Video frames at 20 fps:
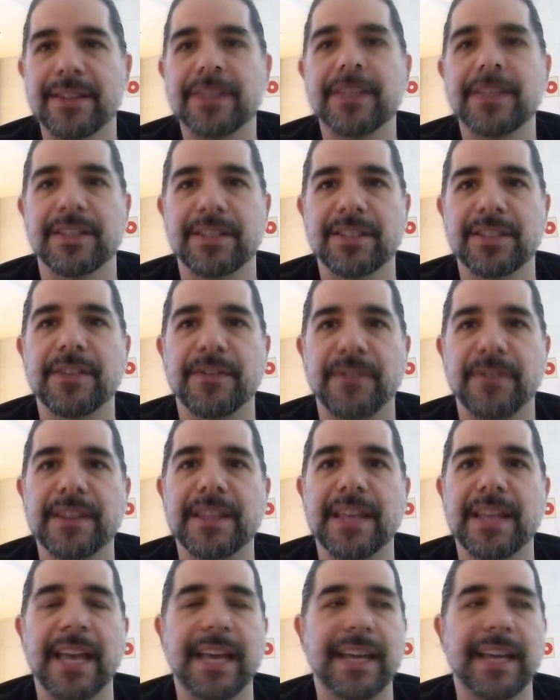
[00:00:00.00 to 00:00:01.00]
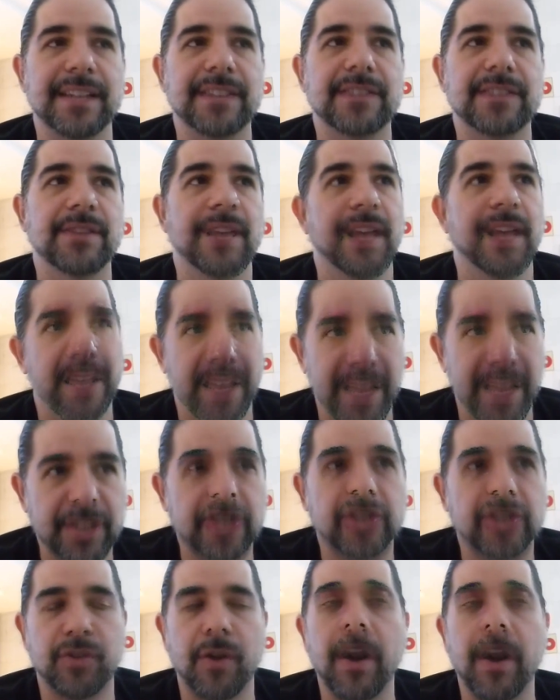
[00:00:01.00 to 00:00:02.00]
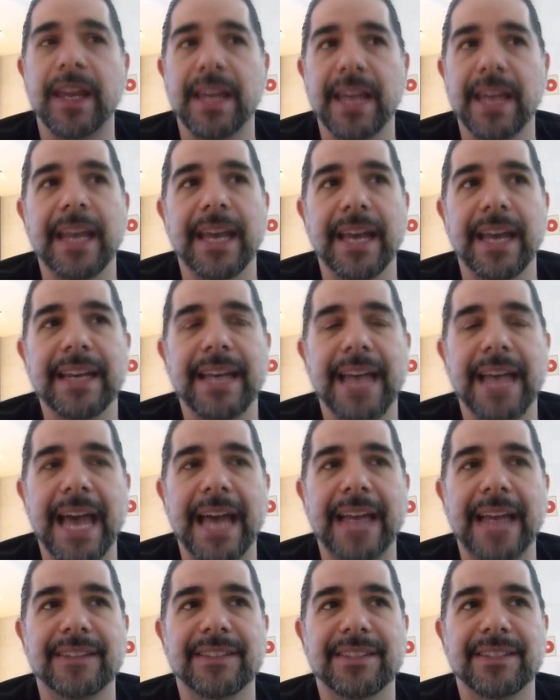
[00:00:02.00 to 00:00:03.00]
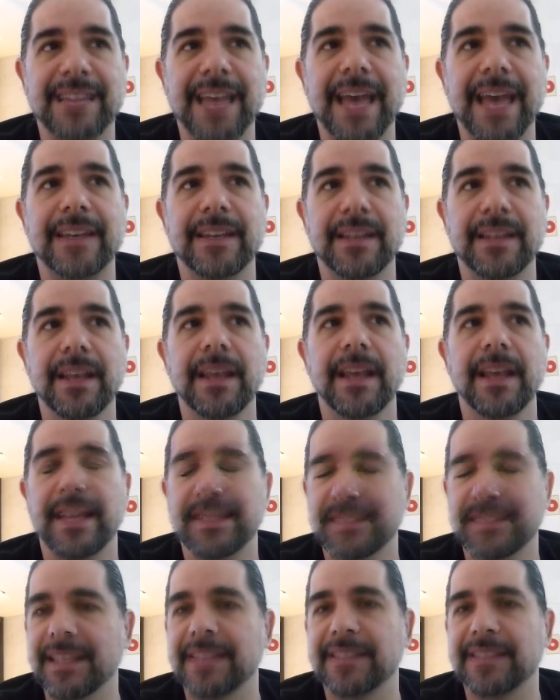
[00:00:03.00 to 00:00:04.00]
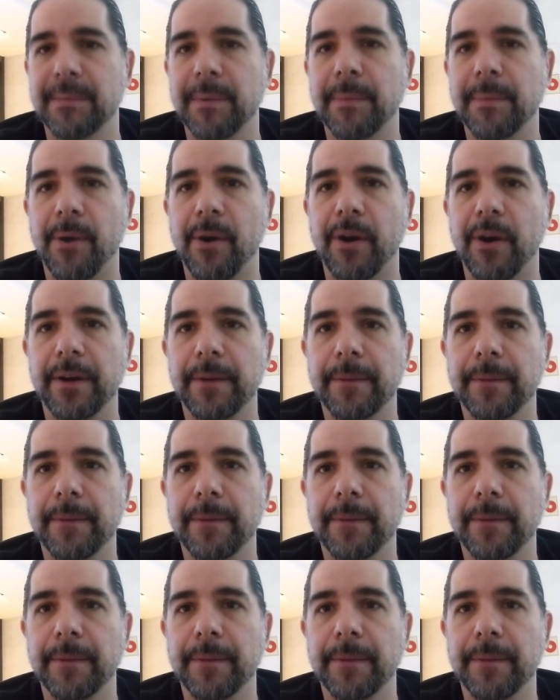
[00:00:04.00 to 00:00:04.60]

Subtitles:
It's a different thing, and it's striking and sets him apart.